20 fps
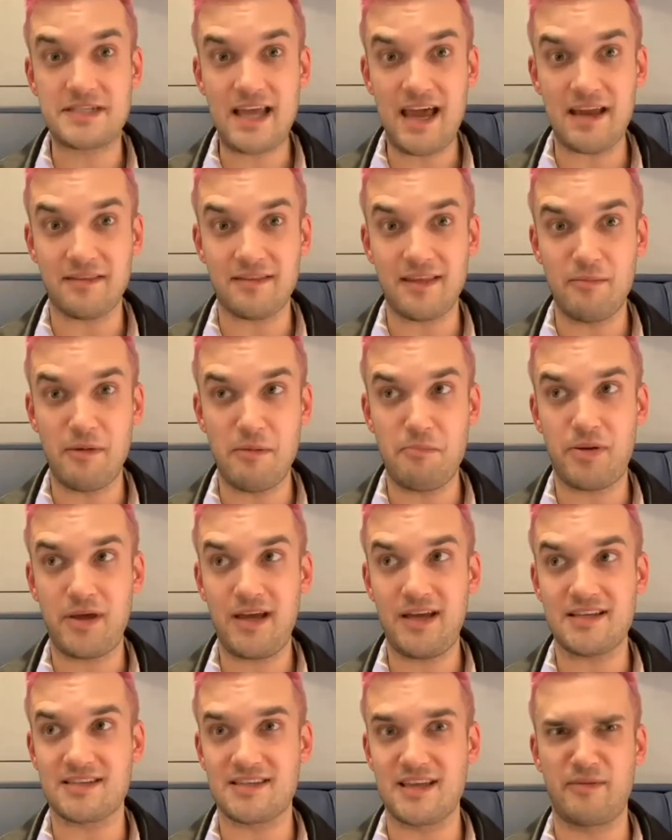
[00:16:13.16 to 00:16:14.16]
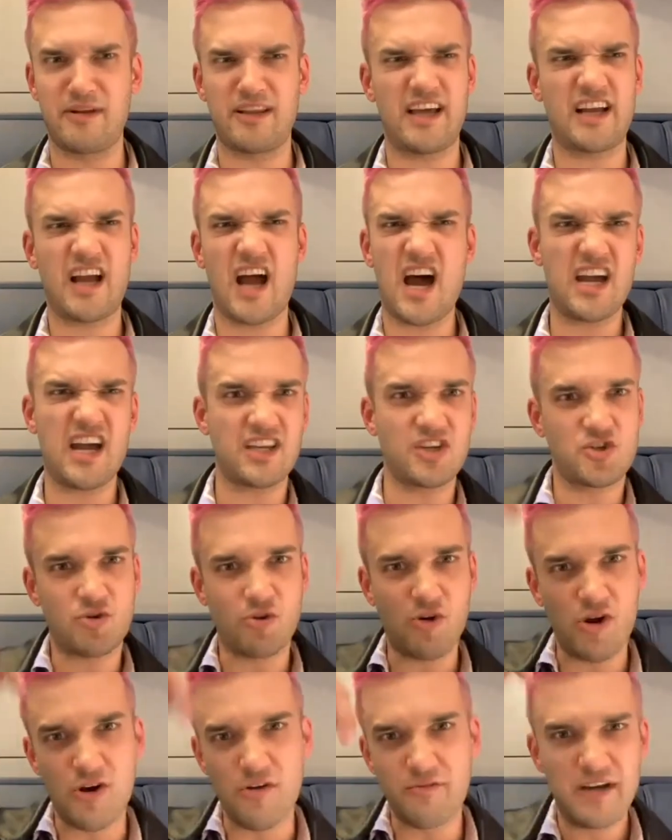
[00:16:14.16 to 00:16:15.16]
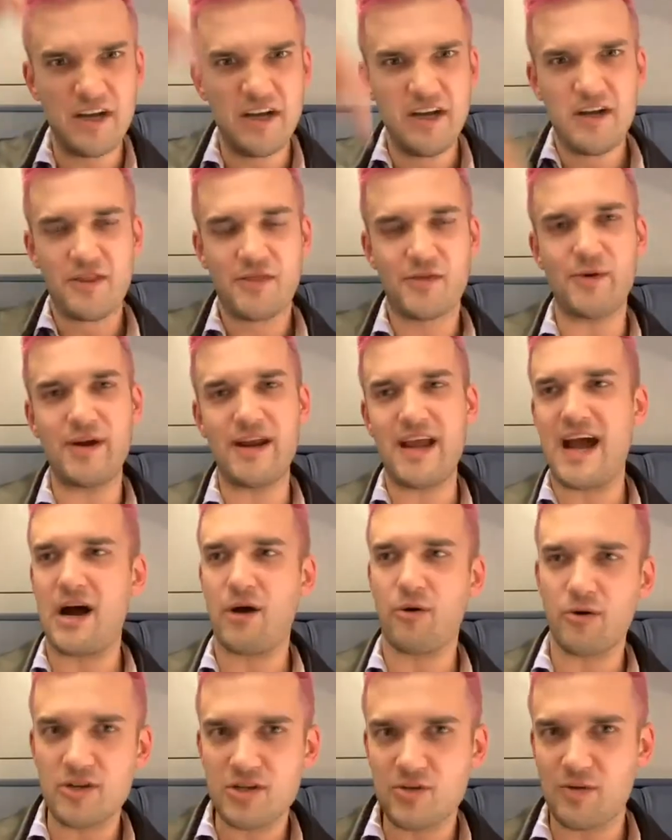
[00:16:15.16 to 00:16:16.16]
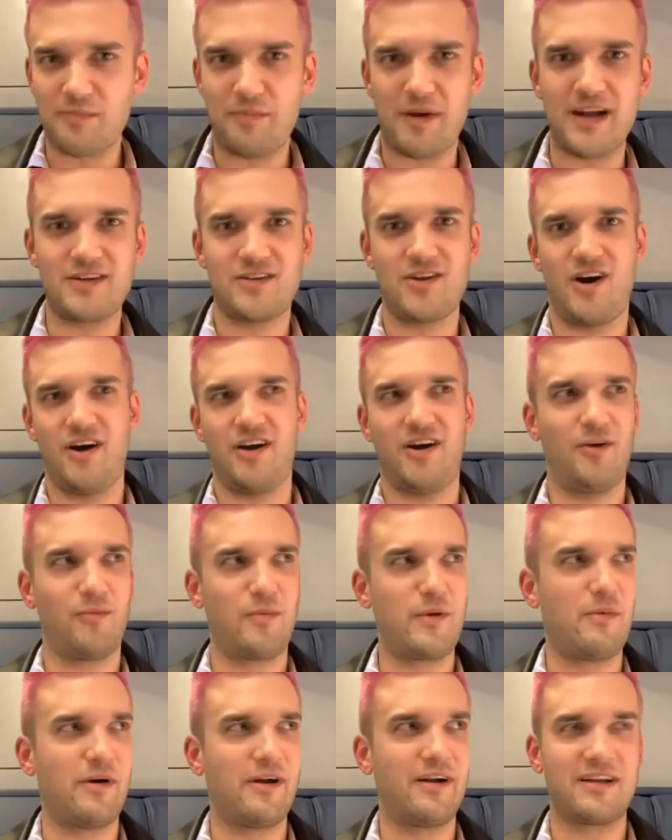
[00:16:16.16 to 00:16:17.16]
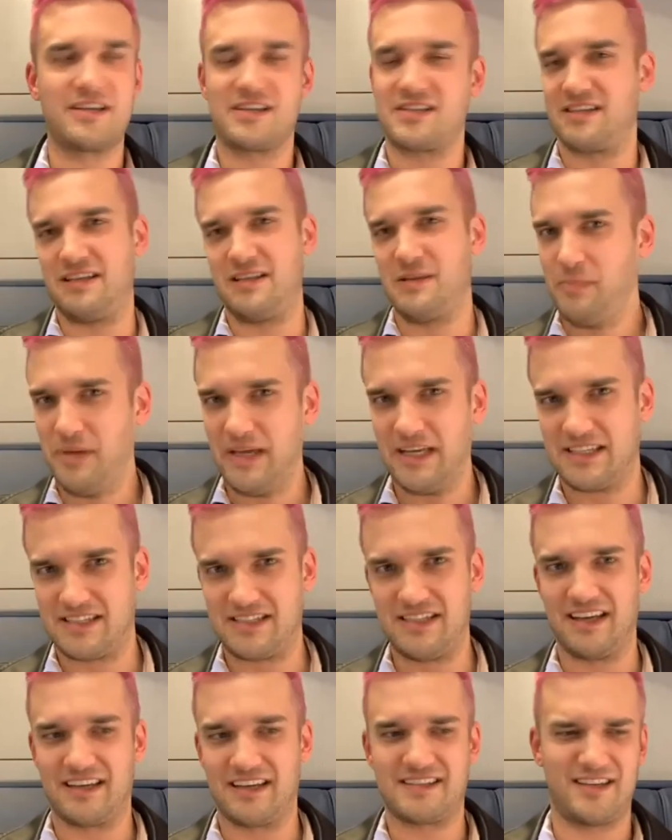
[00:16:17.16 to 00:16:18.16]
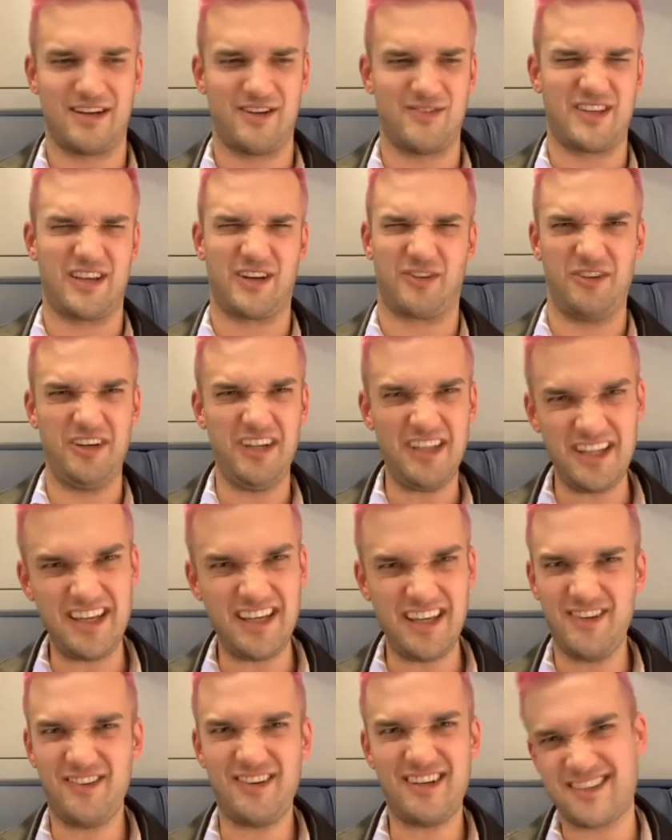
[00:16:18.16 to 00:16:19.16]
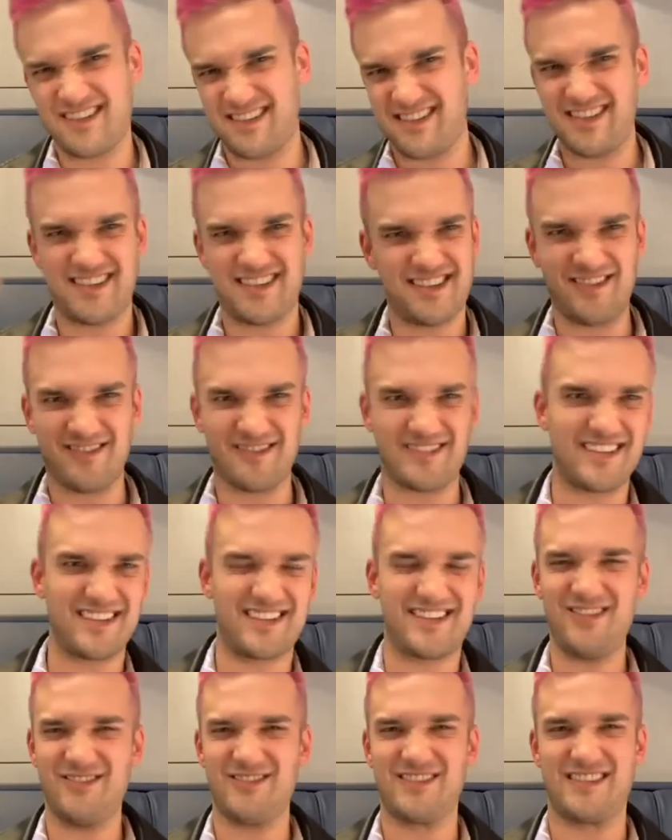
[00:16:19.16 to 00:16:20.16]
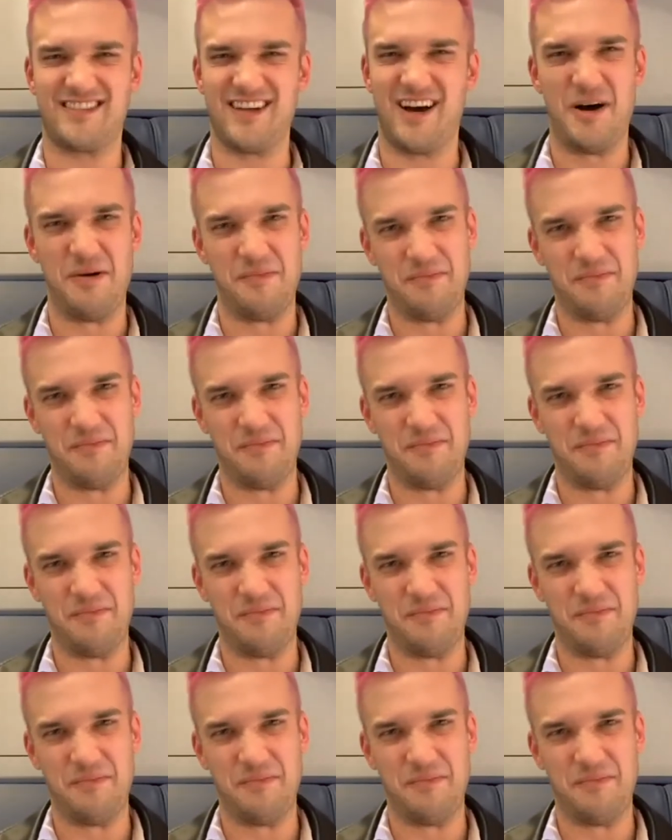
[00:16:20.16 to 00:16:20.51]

They'd be pissed. They'd be like, I drove 3 hours with my daughter. We wanted to see the big sticks, and I was like, really? What? So dumb.